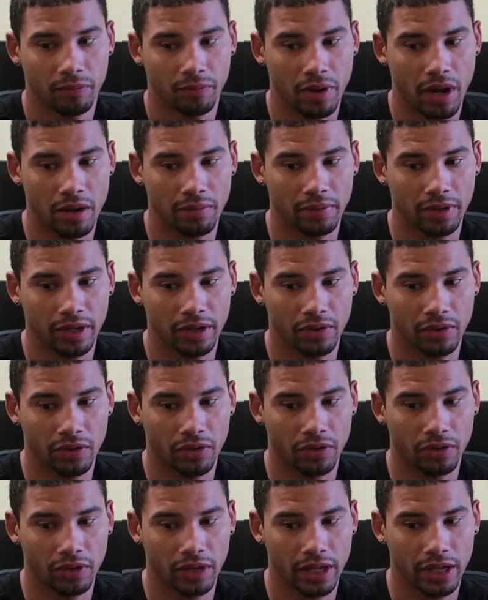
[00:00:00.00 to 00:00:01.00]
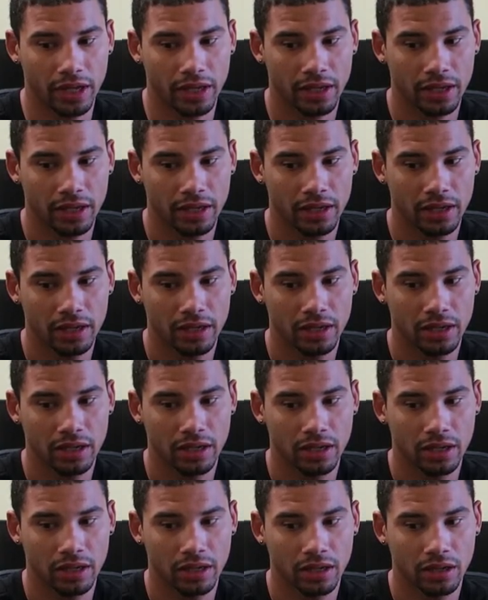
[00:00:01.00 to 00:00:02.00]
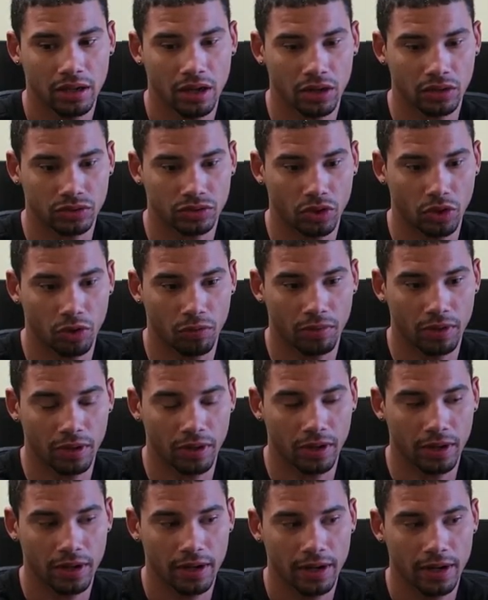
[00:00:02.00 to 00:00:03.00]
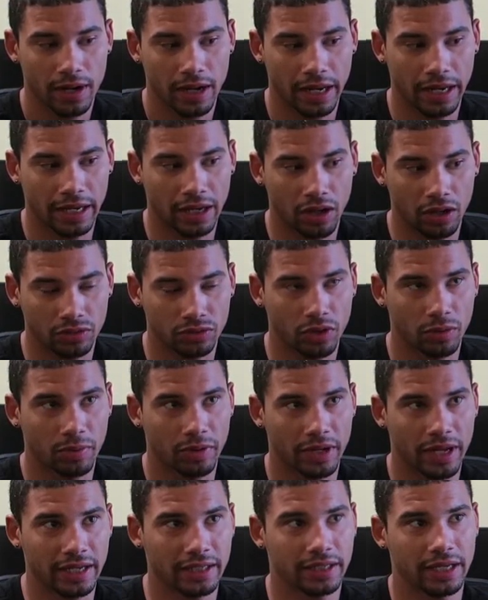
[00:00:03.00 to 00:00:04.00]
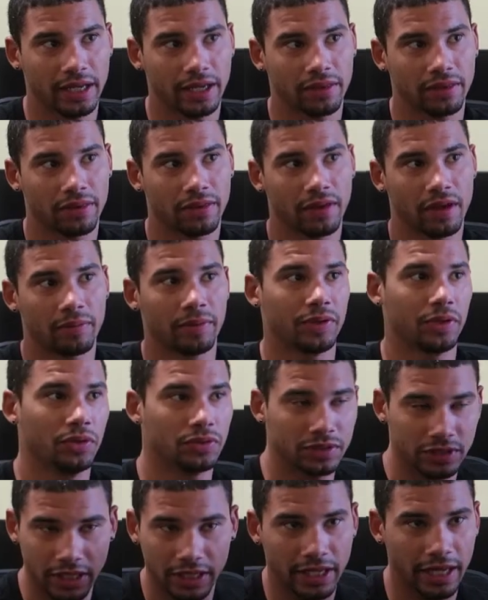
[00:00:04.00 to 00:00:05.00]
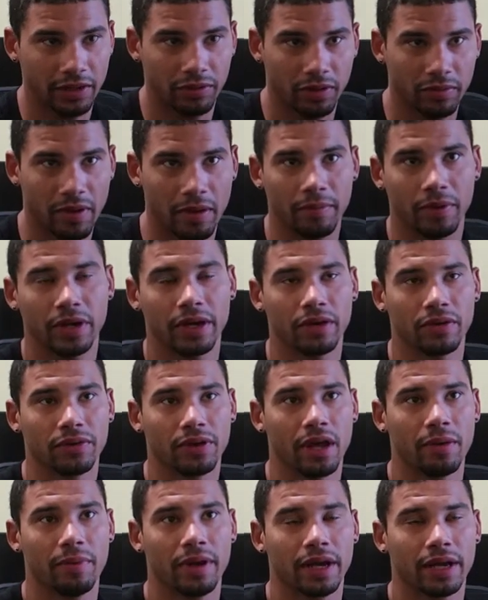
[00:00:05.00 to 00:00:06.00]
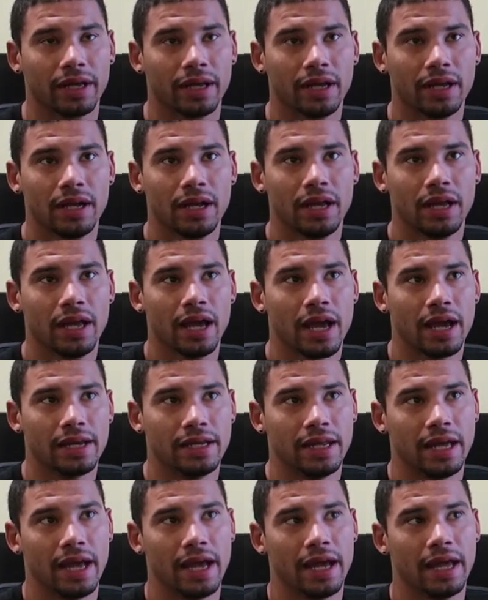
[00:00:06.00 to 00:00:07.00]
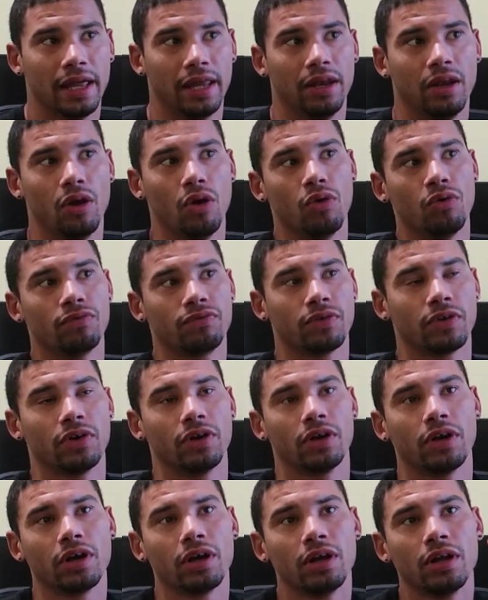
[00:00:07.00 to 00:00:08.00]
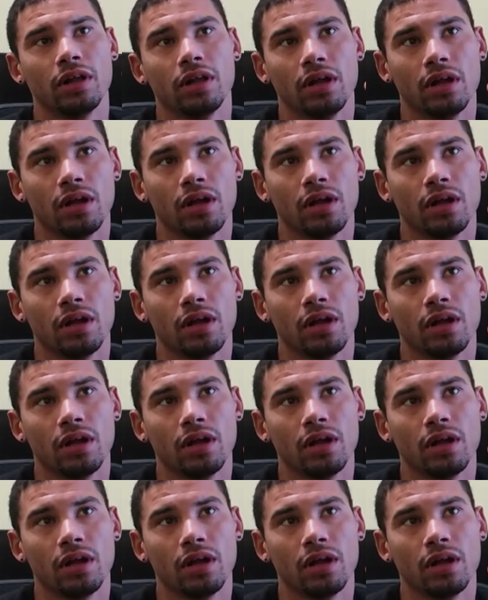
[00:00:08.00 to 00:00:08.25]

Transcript: probably early October. And October 19th, I'm gonna go see a day to remember here in Lubbock. And then over